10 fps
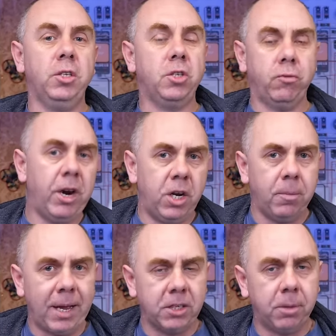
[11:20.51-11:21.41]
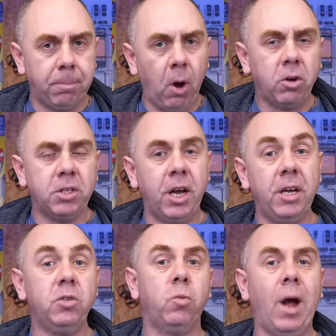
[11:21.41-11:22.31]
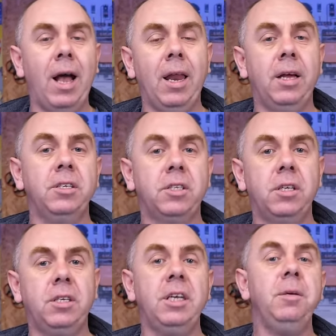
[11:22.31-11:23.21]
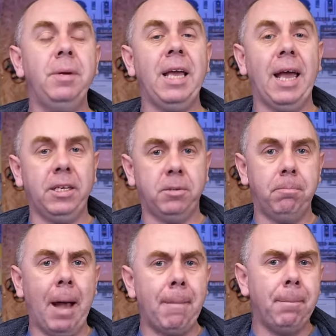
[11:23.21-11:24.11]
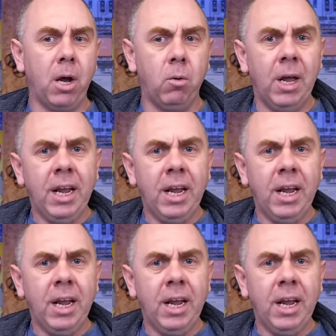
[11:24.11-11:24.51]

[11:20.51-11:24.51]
as the Radiomaster Boxer as well as the TBS Mambo.